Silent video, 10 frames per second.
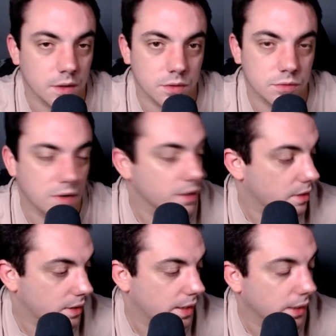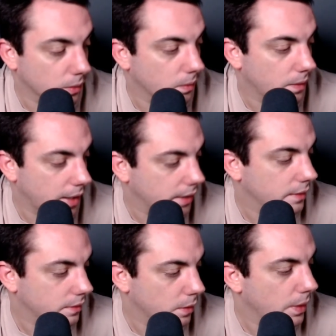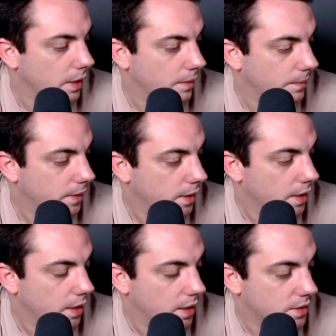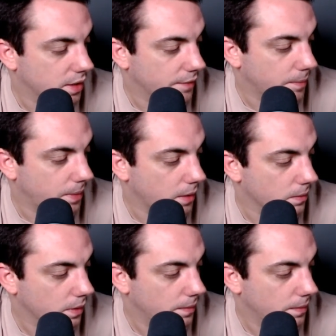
Dre Kinlaw ain't doing it. It's another bloke.